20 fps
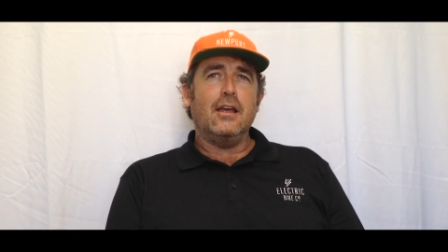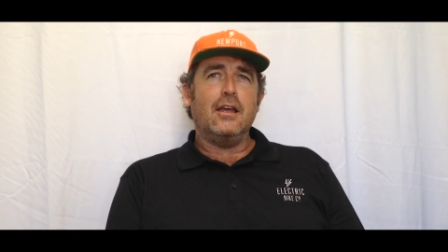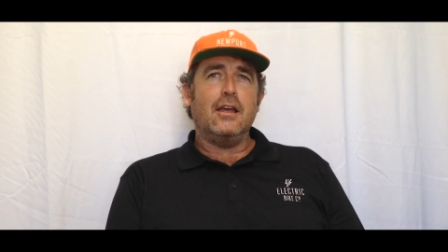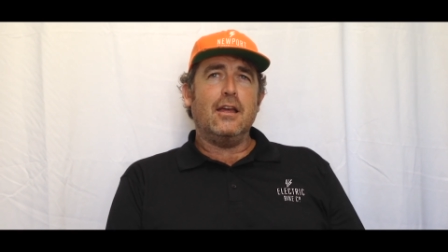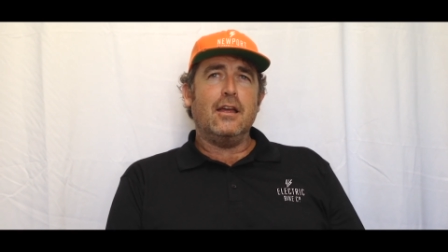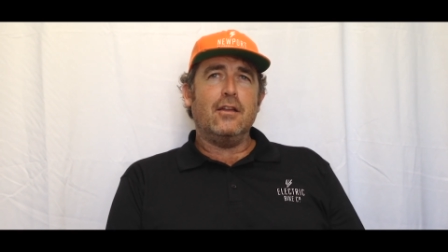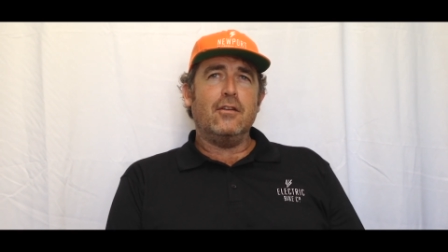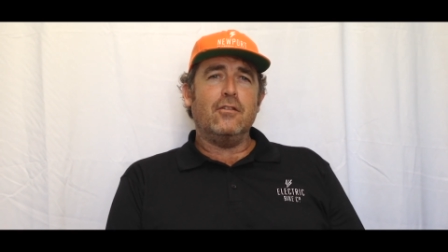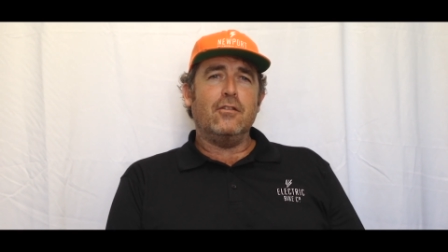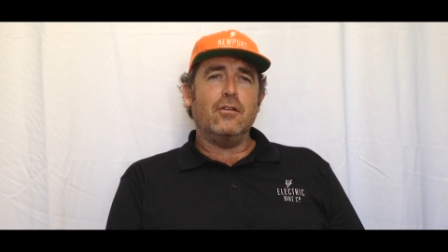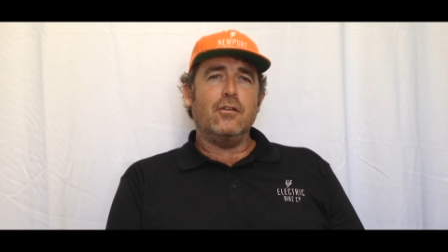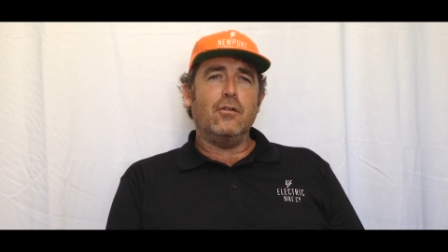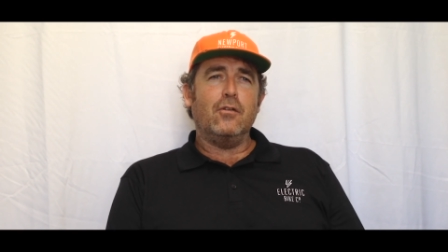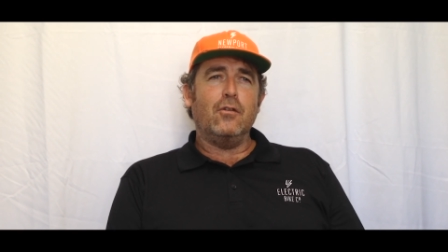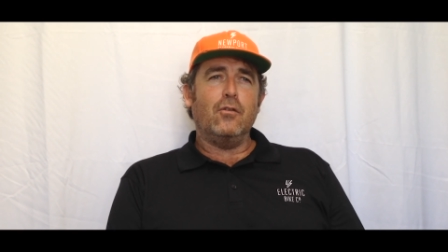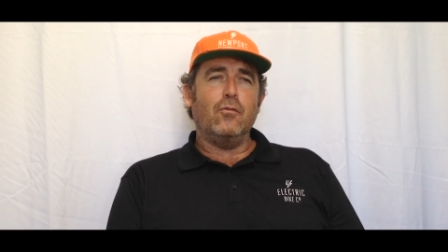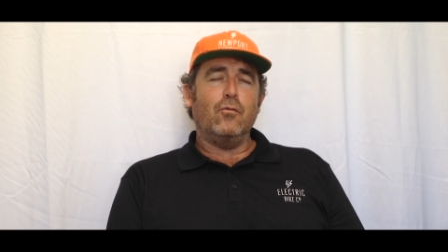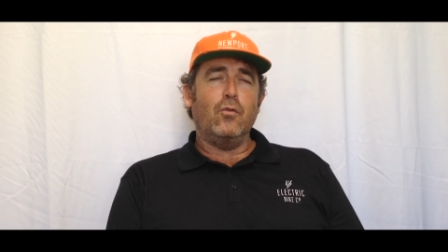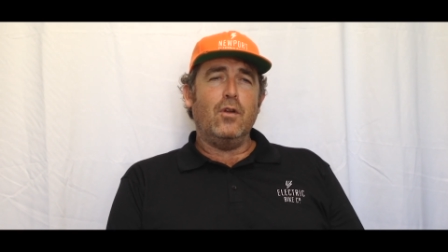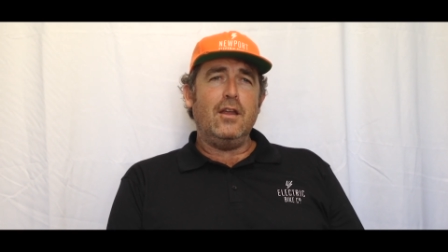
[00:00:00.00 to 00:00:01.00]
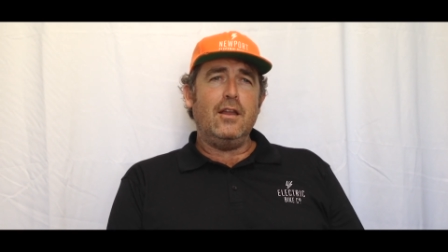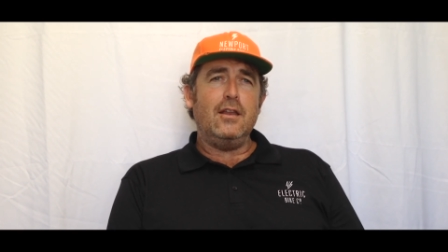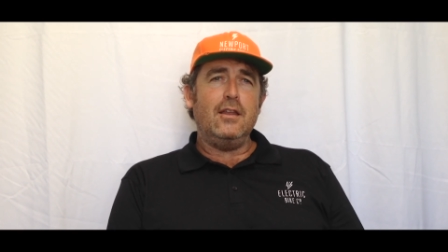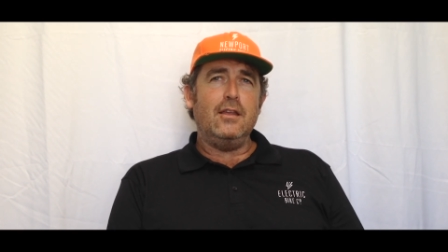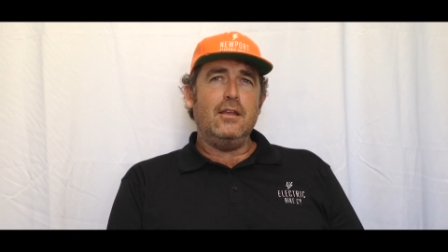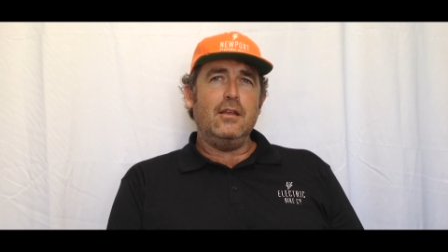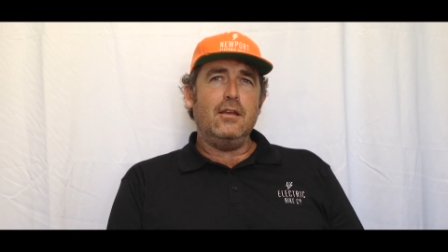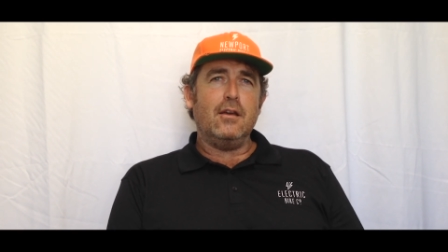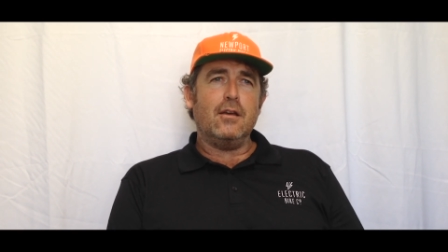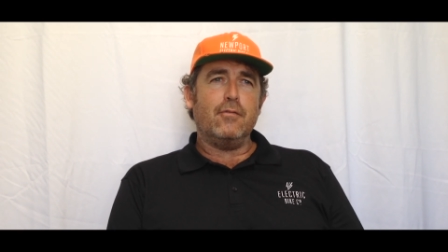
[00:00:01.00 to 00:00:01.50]
and
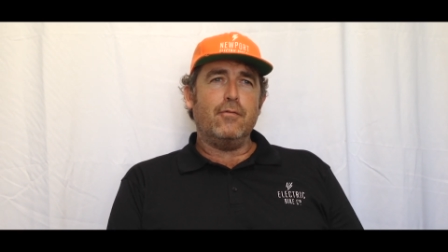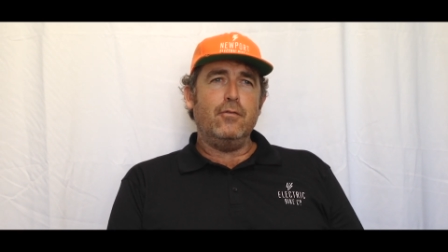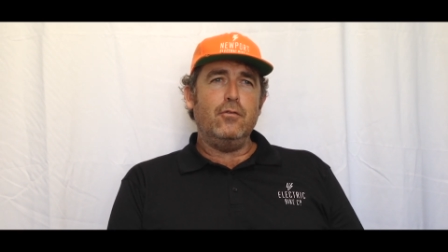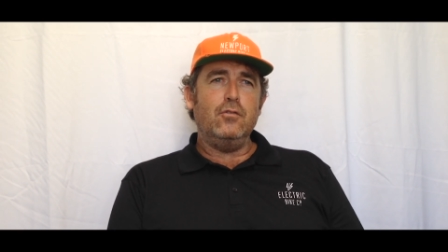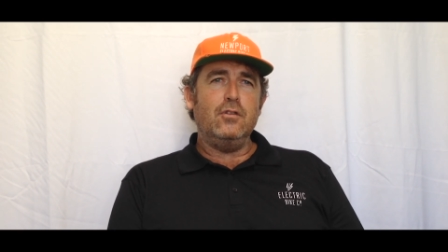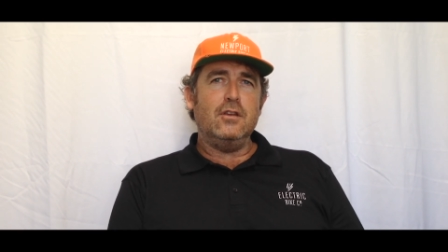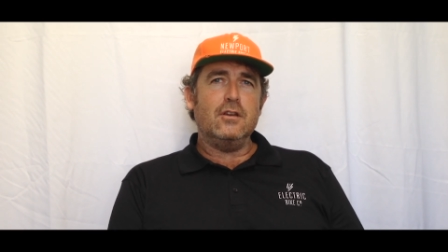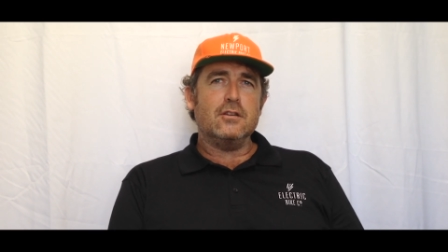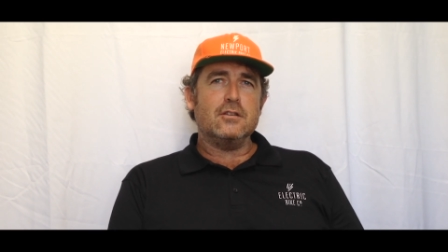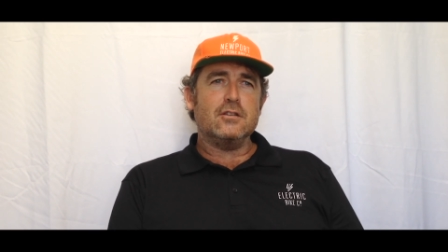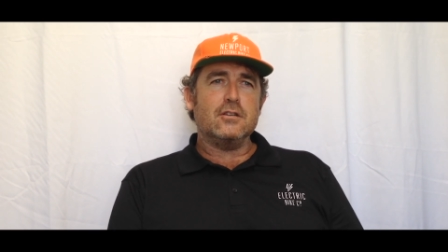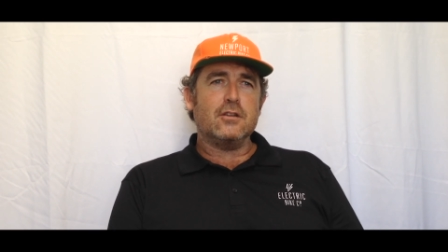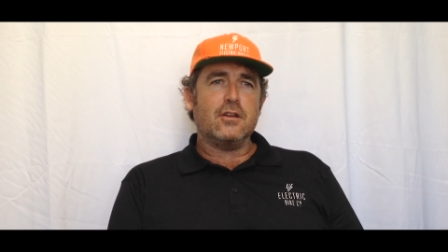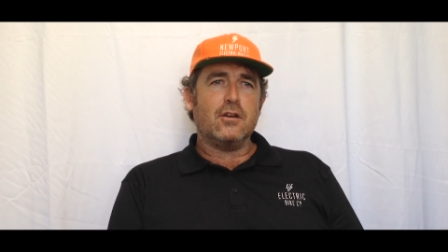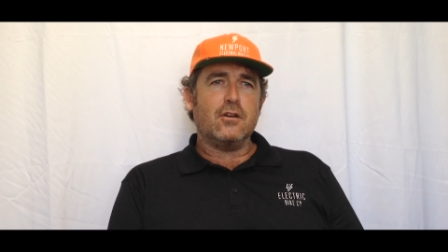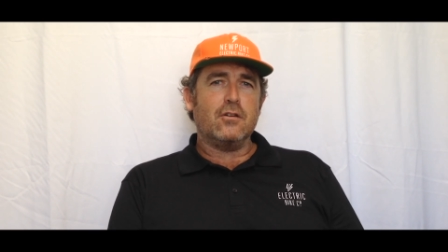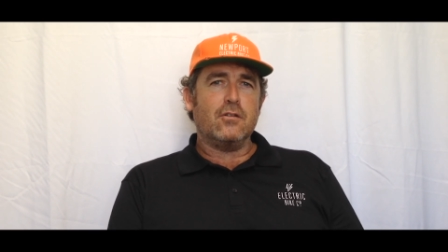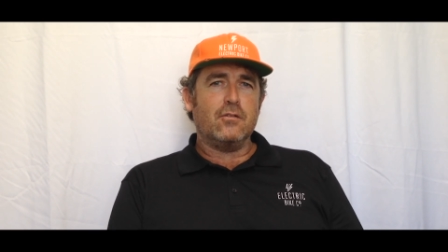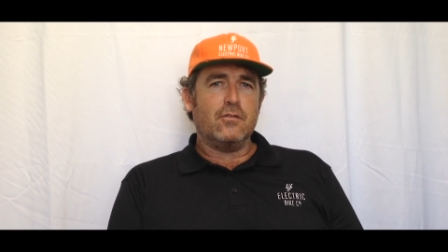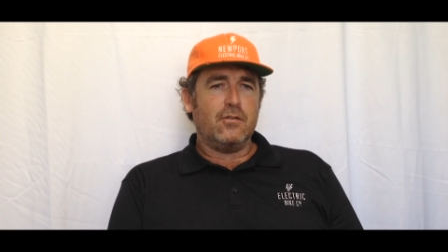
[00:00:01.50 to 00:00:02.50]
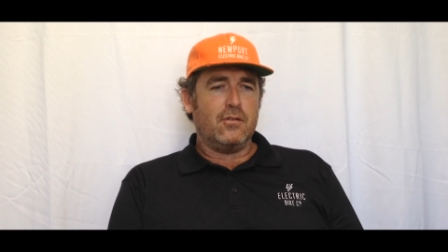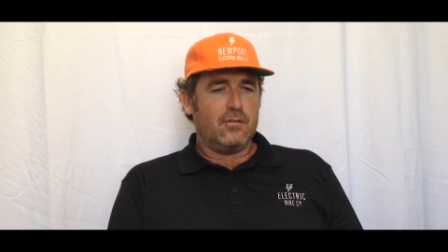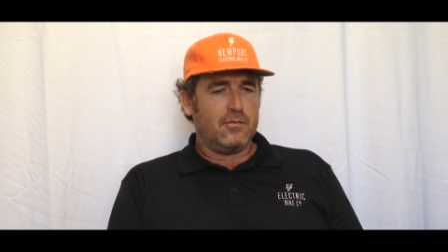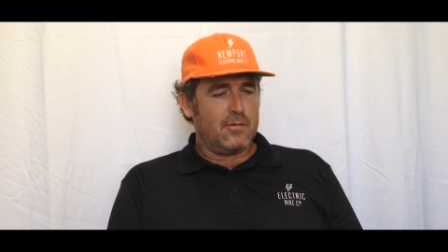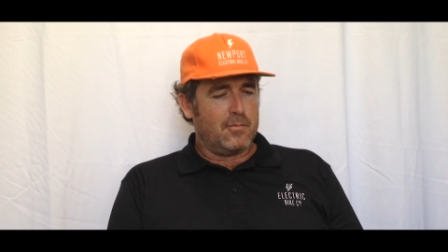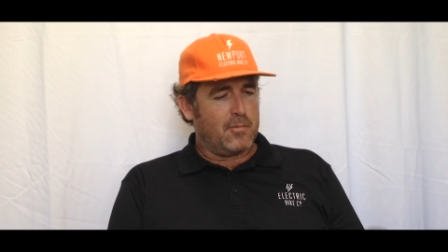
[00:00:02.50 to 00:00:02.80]
really a few years ago